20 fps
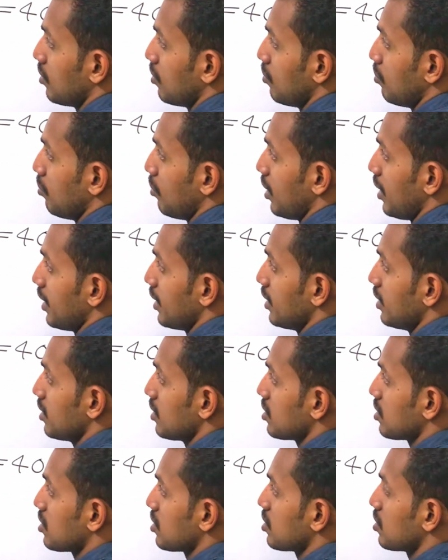
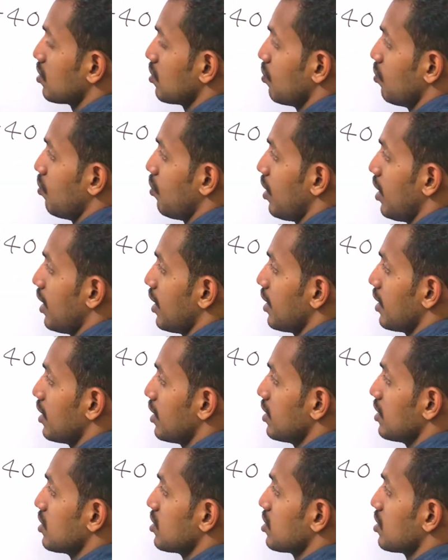minus y
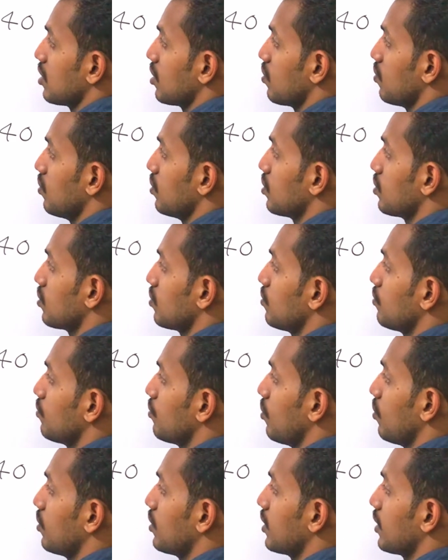is equal to
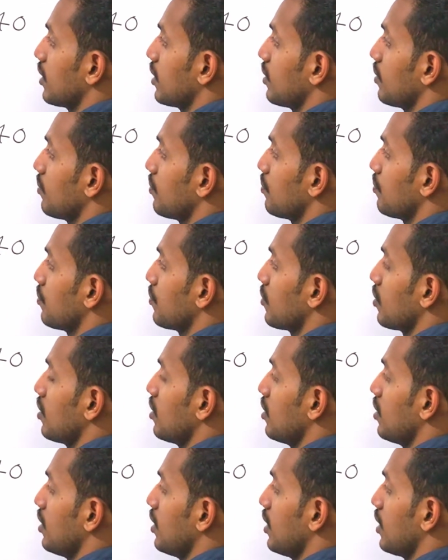40.
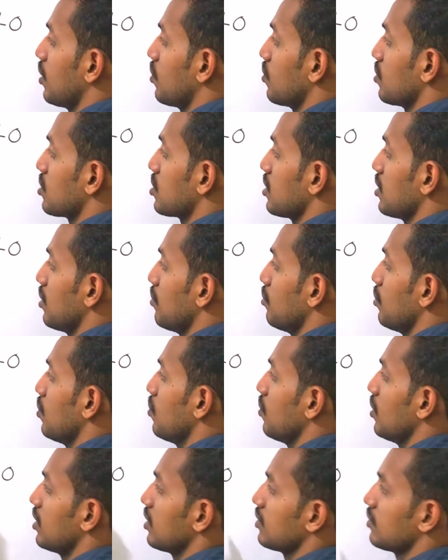Equation number
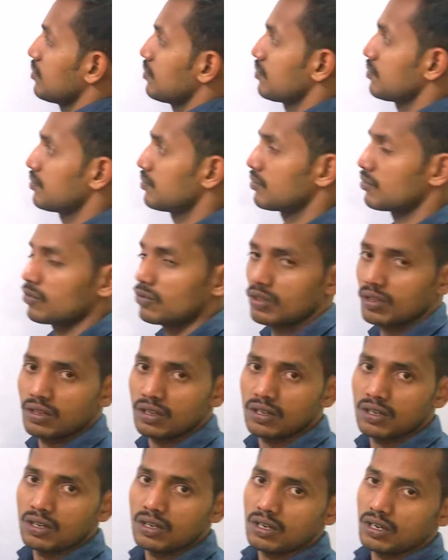1.
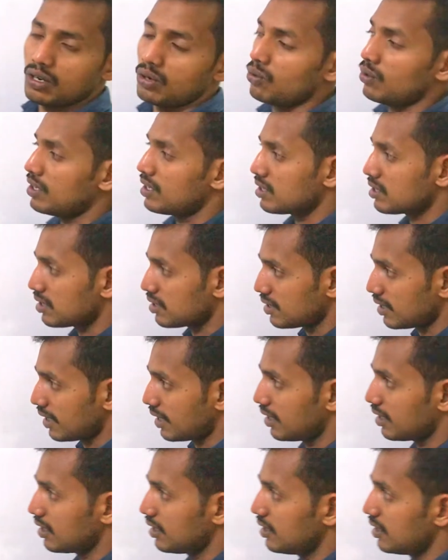Now what is the
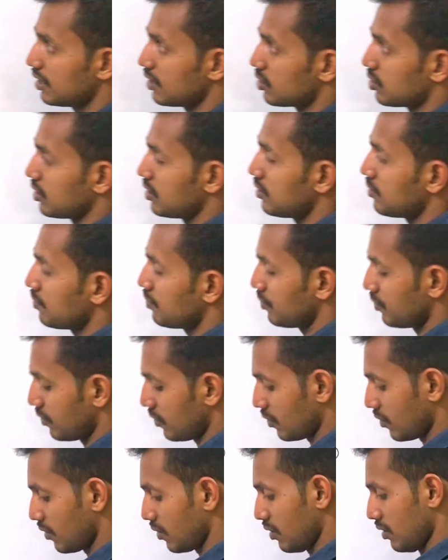second condition?
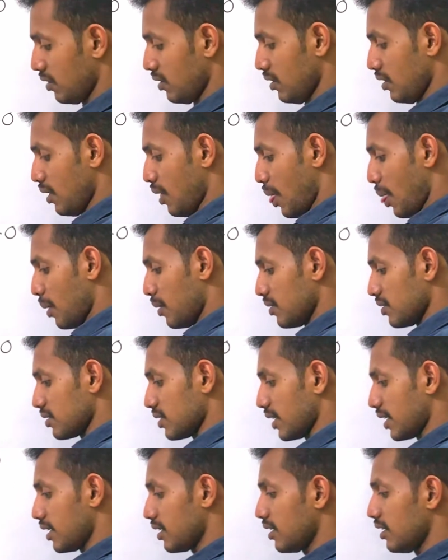
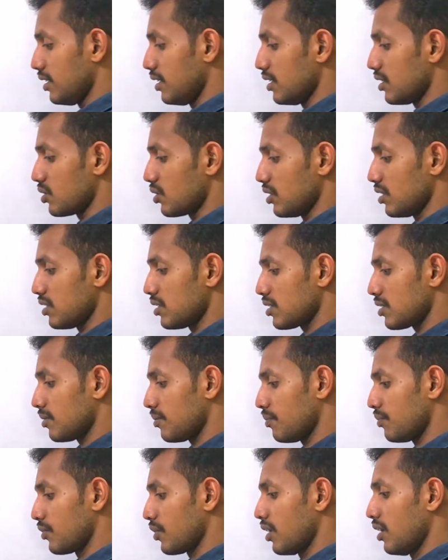Second condition is,
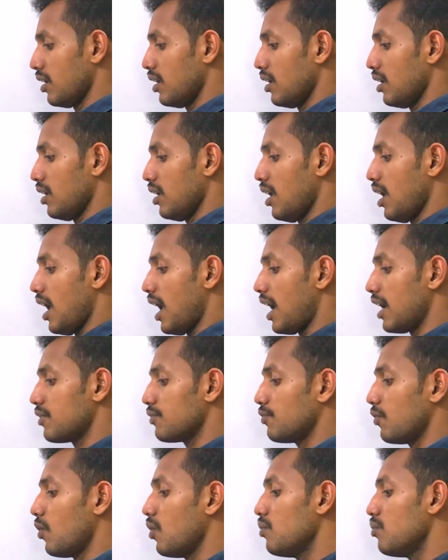
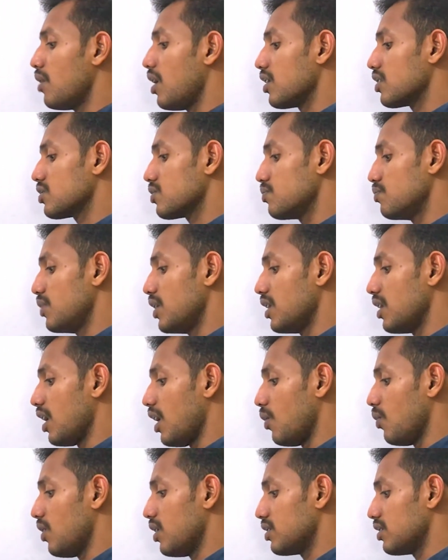had 4 marks been
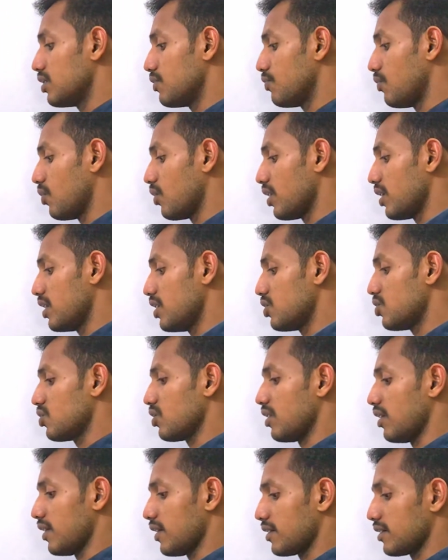awarded for
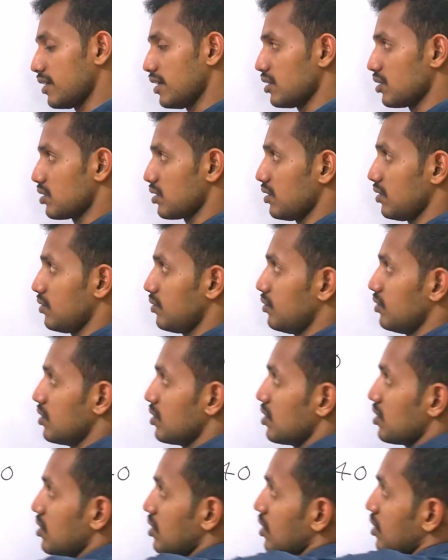each correct answer. This
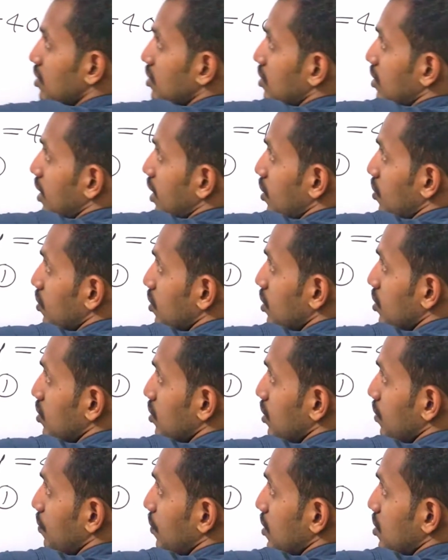is the according to
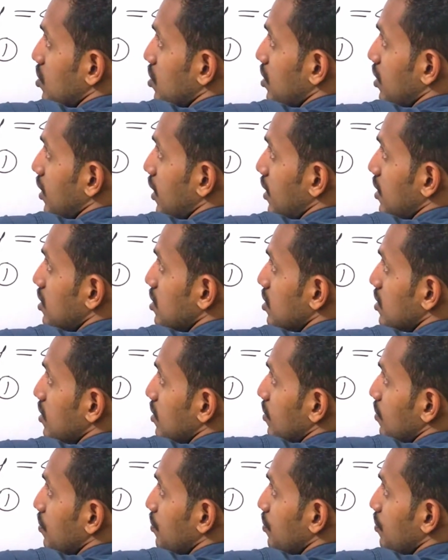the first case.